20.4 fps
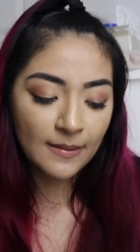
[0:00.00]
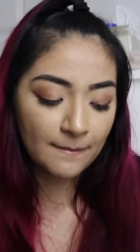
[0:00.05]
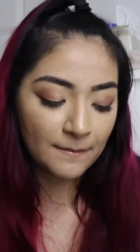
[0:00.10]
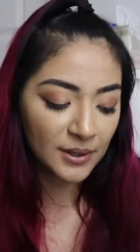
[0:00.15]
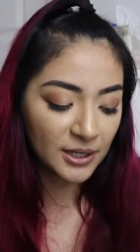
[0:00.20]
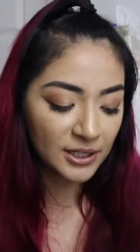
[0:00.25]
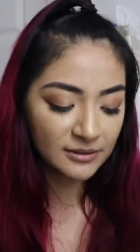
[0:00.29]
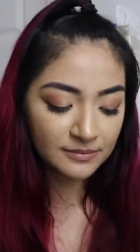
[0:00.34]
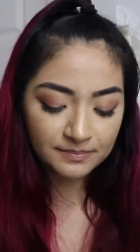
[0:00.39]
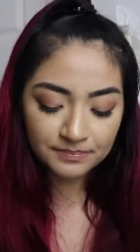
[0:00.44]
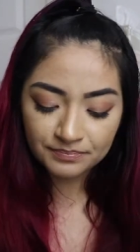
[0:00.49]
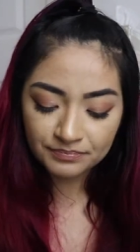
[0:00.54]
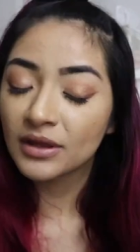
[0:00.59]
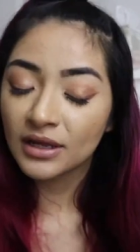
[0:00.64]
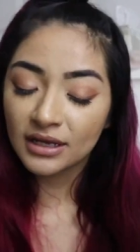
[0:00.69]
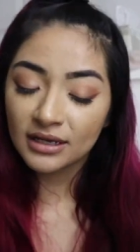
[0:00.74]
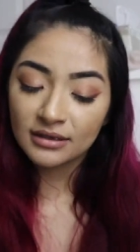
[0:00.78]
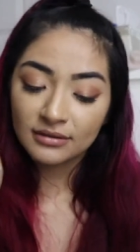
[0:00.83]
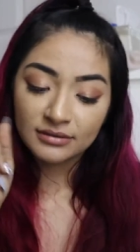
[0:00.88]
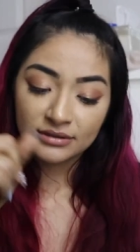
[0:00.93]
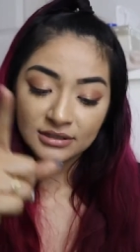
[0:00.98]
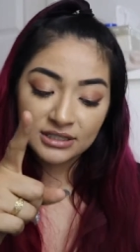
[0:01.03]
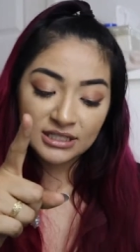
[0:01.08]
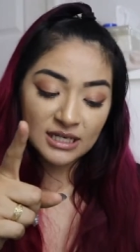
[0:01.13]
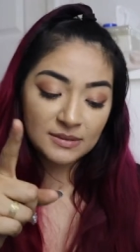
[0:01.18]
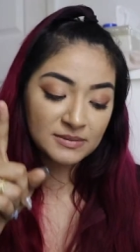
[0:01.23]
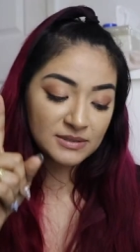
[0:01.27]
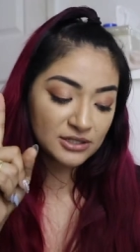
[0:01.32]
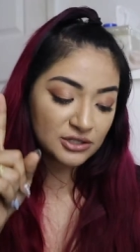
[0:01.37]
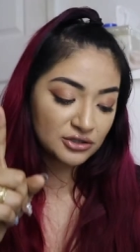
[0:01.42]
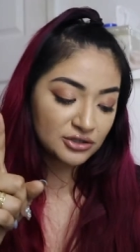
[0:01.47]
But
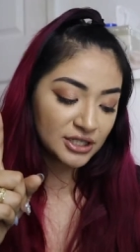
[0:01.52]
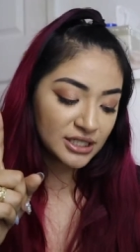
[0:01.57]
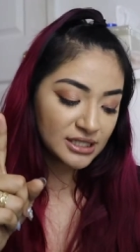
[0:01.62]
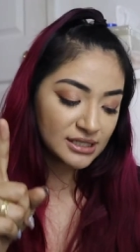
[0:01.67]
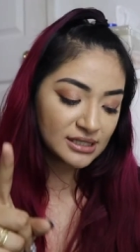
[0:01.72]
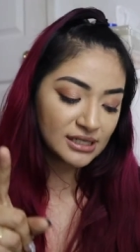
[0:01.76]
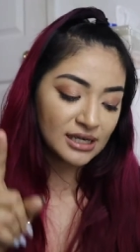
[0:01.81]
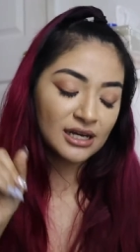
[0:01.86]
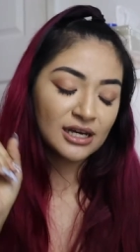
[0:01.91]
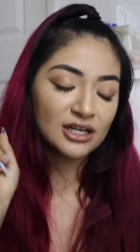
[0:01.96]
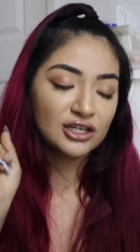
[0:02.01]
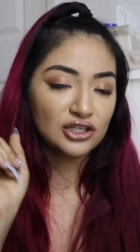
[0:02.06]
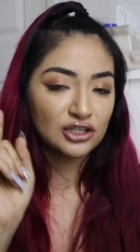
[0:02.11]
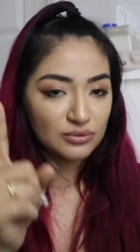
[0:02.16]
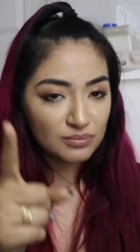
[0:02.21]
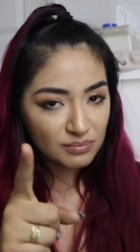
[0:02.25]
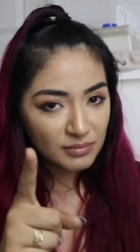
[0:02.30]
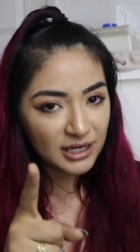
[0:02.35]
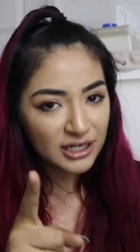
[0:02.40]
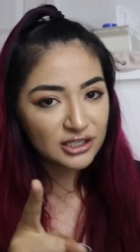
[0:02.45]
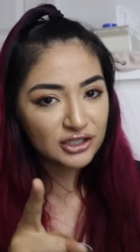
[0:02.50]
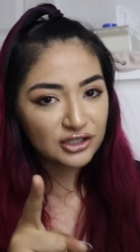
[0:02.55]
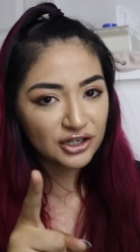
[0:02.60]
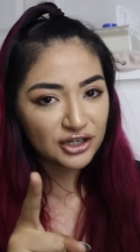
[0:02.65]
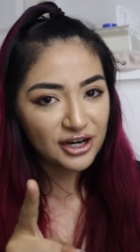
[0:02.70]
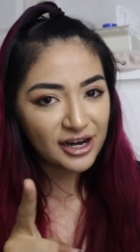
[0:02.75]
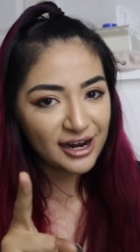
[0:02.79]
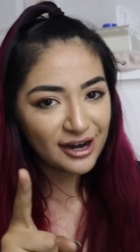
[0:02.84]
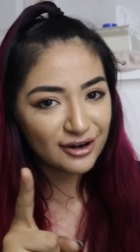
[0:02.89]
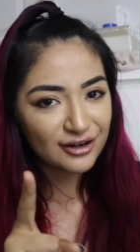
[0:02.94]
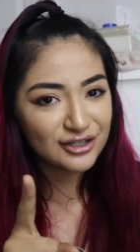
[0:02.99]
tips and tricks, make sure
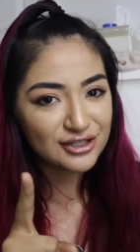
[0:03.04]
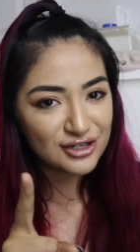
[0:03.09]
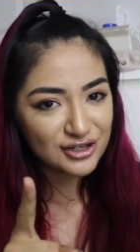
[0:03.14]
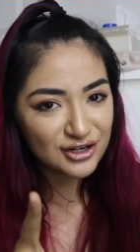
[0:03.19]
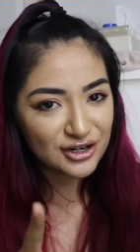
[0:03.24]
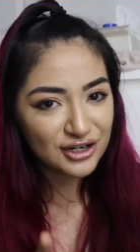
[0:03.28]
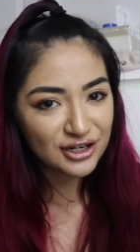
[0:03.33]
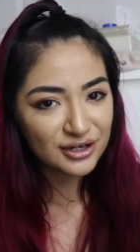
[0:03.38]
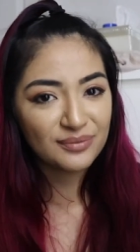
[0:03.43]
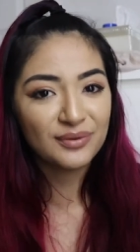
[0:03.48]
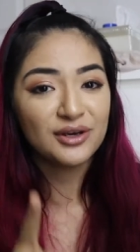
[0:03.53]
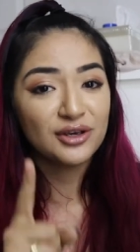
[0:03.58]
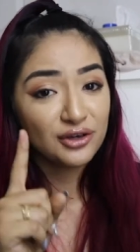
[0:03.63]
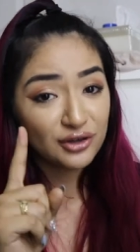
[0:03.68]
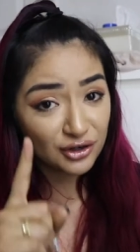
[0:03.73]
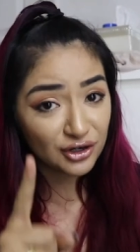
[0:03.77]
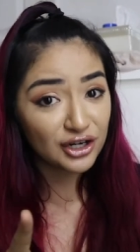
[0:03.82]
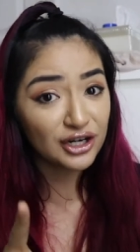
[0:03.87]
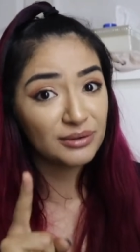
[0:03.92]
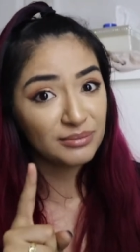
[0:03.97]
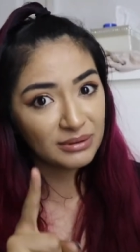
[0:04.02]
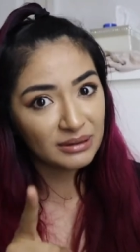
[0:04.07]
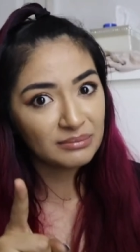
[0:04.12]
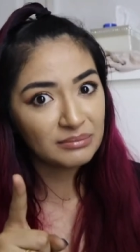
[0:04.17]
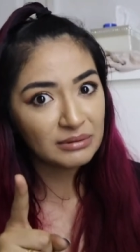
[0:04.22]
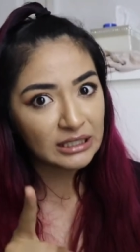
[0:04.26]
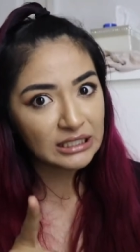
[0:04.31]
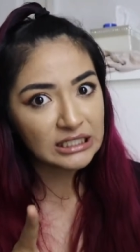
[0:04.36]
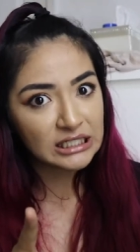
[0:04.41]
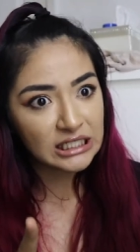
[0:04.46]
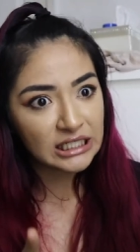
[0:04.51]
your hair is dirty when you're going to be
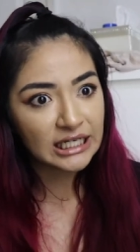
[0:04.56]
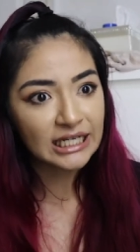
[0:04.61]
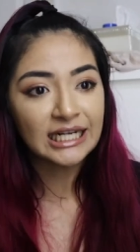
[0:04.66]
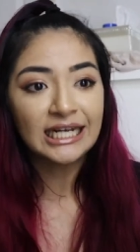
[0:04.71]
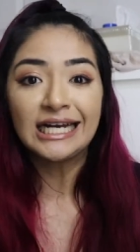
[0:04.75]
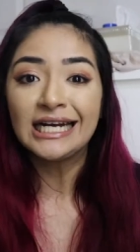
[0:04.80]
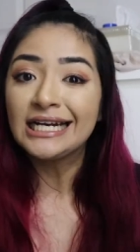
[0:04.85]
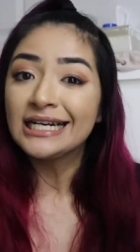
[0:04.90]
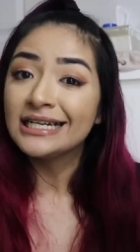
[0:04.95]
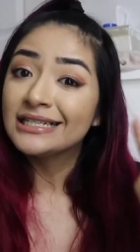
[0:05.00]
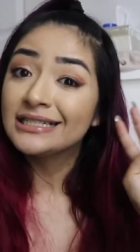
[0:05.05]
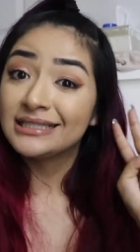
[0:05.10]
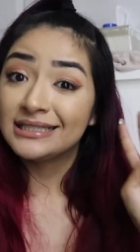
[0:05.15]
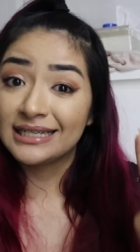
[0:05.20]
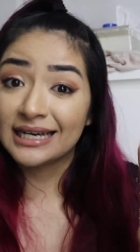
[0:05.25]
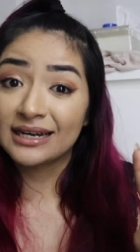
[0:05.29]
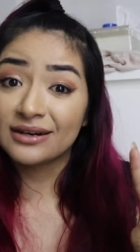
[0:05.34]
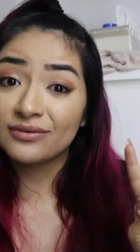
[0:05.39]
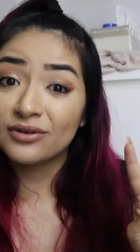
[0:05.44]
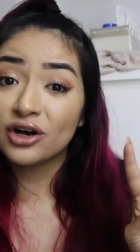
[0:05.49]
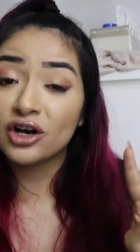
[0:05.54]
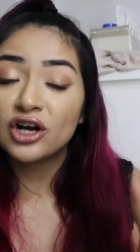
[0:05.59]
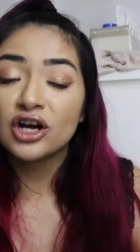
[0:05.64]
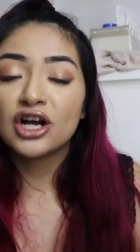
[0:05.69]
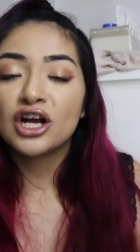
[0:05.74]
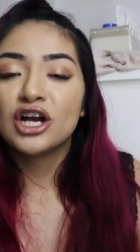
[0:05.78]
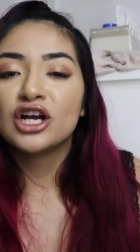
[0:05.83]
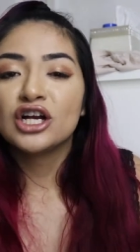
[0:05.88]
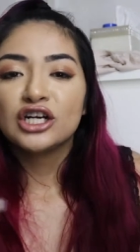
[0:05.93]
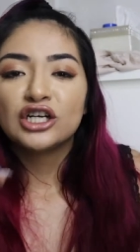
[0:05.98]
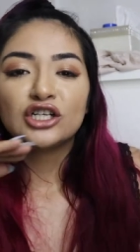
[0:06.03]
bleaching it. Second of all,
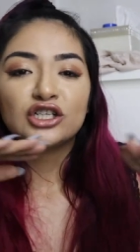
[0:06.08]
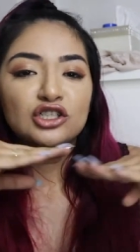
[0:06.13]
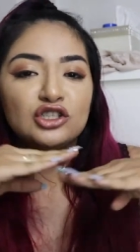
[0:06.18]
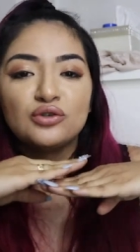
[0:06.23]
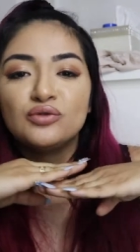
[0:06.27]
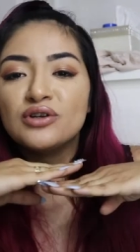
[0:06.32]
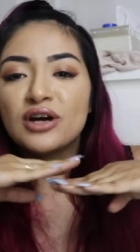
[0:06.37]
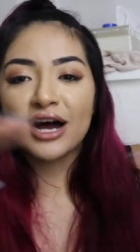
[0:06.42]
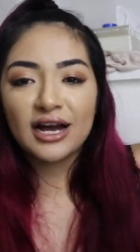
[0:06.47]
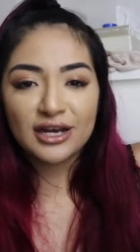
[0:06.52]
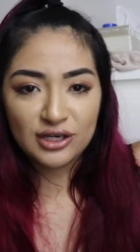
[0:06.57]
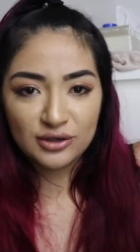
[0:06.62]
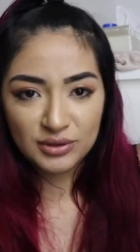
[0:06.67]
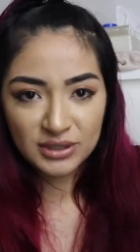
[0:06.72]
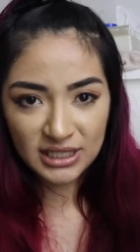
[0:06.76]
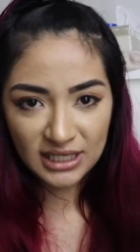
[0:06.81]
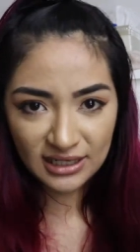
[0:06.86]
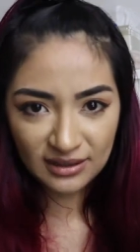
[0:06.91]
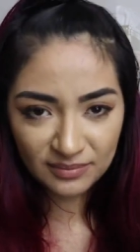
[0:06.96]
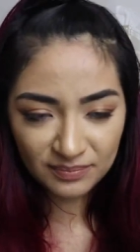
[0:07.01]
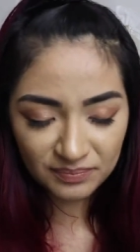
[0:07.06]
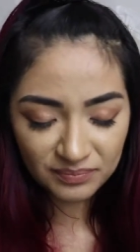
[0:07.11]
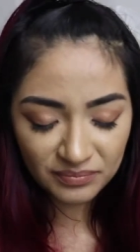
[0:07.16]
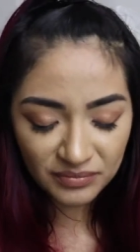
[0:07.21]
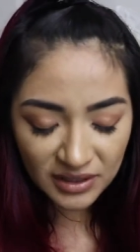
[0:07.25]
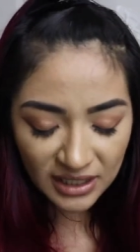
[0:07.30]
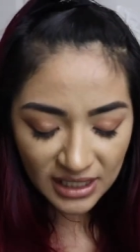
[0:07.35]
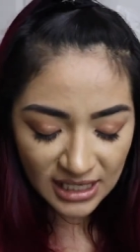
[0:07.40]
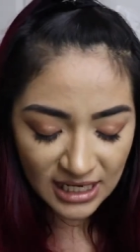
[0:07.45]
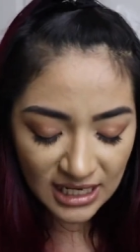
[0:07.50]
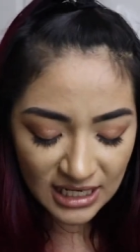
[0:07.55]
do not use heat.
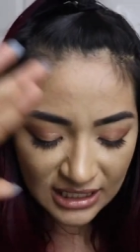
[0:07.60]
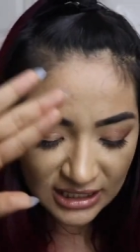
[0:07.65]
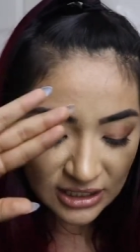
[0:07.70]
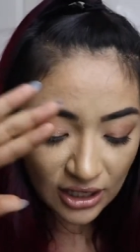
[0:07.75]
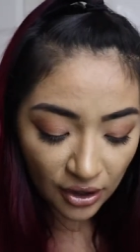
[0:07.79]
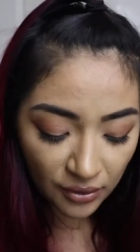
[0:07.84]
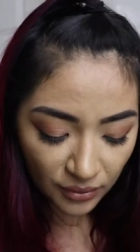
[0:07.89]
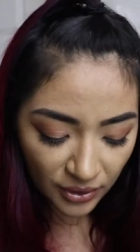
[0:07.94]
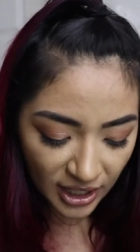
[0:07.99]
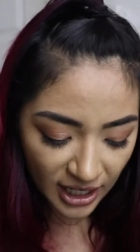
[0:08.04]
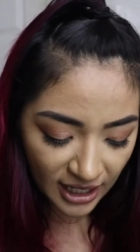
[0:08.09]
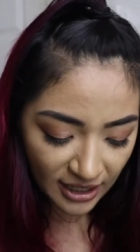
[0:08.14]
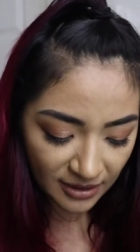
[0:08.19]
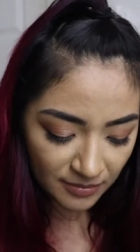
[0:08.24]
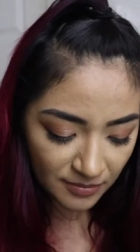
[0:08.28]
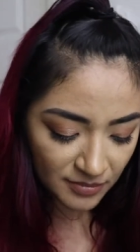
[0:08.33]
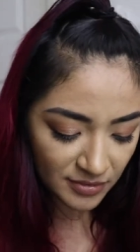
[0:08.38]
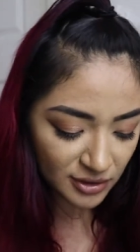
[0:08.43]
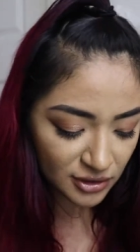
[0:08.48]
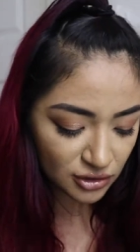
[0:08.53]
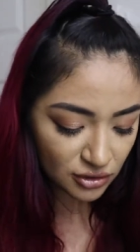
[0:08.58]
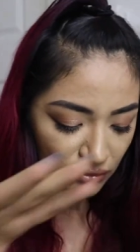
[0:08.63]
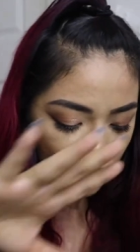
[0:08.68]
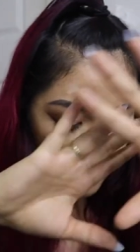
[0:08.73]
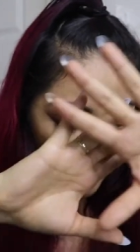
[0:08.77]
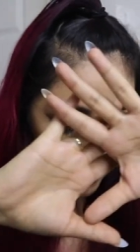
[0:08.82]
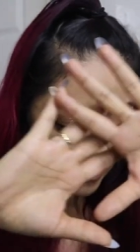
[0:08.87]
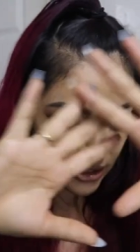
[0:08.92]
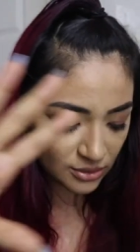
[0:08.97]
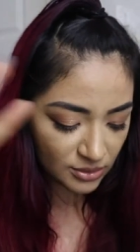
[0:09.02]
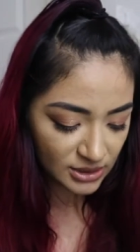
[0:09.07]
Heat is not okay. Do
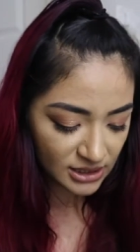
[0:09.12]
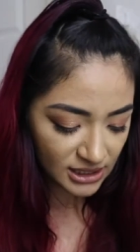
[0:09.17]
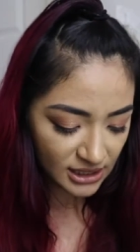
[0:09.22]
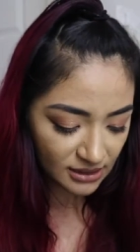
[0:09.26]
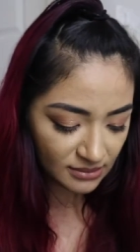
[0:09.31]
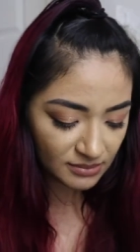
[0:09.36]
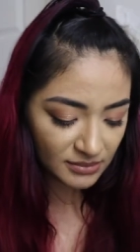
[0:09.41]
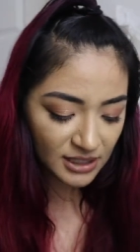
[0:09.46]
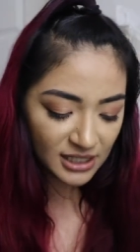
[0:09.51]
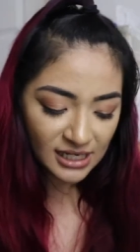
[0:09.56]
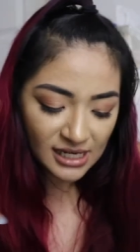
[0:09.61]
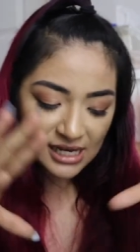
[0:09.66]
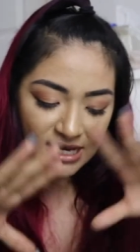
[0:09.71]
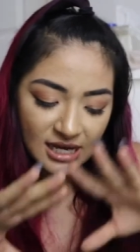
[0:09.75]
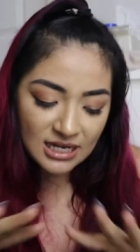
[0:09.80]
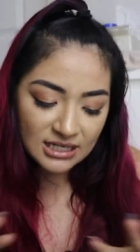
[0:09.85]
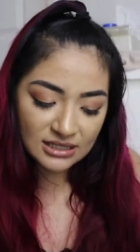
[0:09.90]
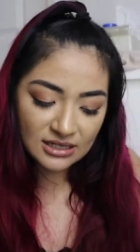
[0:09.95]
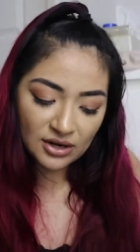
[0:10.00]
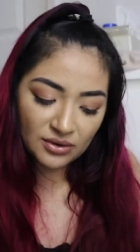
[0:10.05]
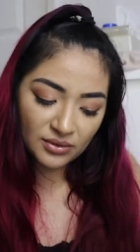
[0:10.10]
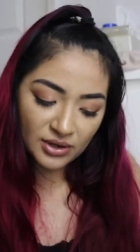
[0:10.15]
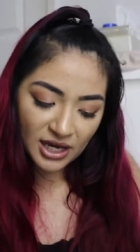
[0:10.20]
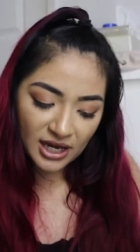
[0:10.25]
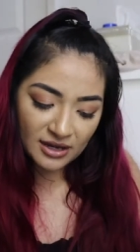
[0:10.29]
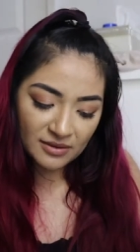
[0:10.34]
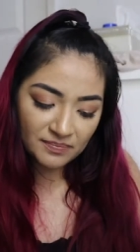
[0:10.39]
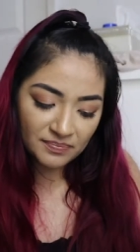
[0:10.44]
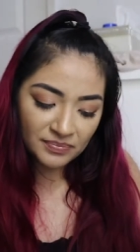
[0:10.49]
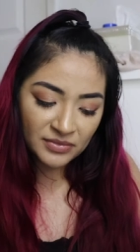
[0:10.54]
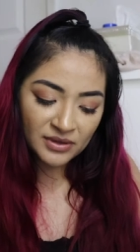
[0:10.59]
not use heat. Heat is not
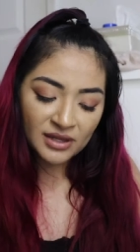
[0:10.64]
okay.